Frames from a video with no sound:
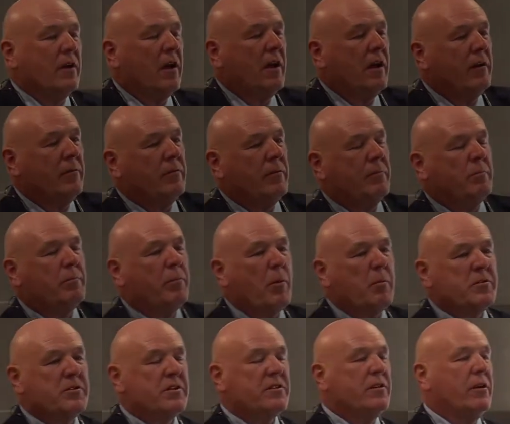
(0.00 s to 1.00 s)
Uh, The
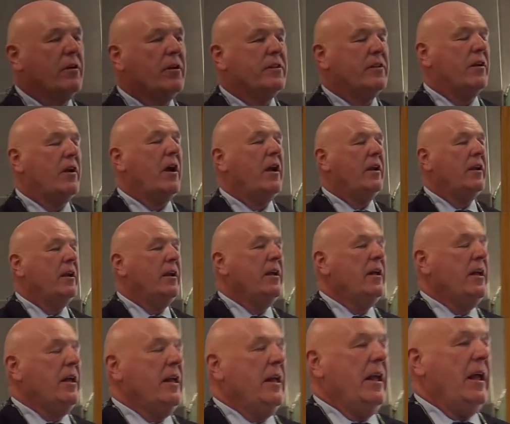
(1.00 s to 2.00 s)
purpose of this hearing tonight,
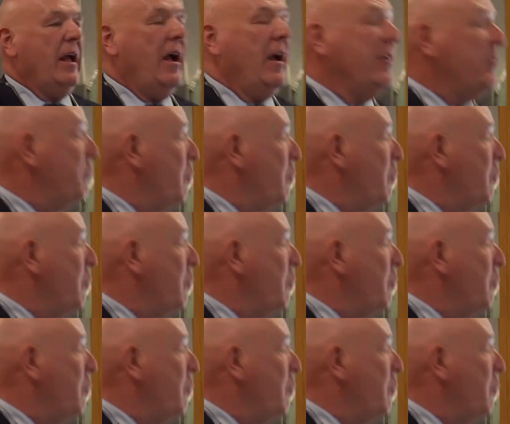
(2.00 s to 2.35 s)
uh,